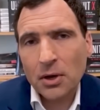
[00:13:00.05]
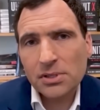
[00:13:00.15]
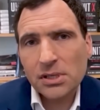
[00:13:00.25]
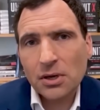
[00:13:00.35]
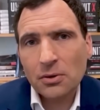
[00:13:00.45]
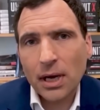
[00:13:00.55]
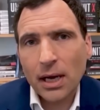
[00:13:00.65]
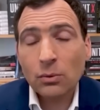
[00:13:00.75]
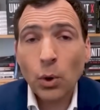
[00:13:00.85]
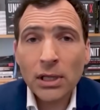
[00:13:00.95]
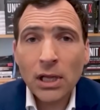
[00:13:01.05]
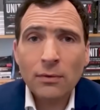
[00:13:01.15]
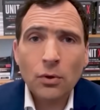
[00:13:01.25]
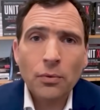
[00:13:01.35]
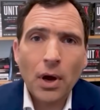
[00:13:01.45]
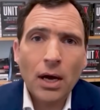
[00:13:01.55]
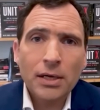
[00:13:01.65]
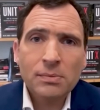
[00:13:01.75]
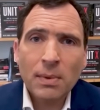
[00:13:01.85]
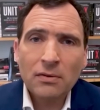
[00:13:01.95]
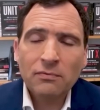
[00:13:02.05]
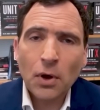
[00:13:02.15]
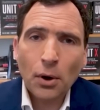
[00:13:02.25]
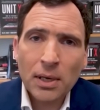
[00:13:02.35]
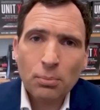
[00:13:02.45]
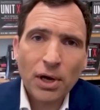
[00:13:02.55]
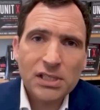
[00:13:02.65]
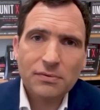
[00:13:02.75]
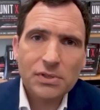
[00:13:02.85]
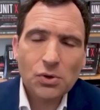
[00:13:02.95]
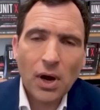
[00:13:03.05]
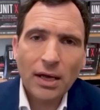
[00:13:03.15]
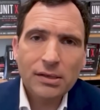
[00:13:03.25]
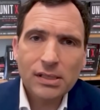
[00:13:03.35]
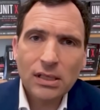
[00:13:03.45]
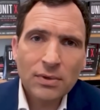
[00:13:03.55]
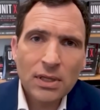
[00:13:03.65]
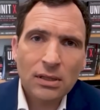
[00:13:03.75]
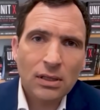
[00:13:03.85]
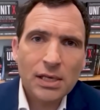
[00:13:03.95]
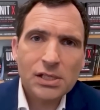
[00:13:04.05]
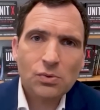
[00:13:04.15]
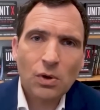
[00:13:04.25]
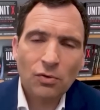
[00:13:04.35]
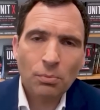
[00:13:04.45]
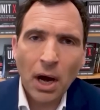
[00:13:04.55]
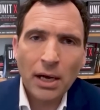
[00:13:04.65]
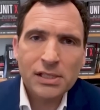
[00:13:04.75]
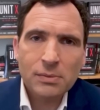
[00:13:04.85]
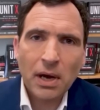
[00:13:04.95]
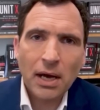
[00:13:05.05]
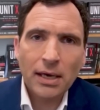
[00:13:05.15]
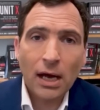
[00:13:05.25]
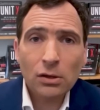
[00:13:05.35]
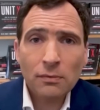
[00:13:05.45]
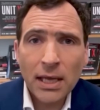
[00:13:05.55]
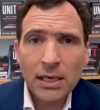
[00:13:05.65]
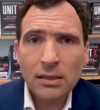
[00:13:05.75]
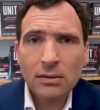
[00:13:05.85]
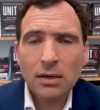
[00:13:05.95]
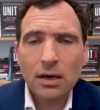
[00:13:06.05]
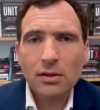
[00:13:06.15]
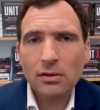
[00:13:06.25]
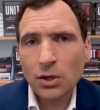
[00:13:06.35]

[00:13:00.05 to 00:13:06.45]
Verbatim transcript: So at one level, uh, it's made very impressive strides, even in the last twelve months, by elevating uh, the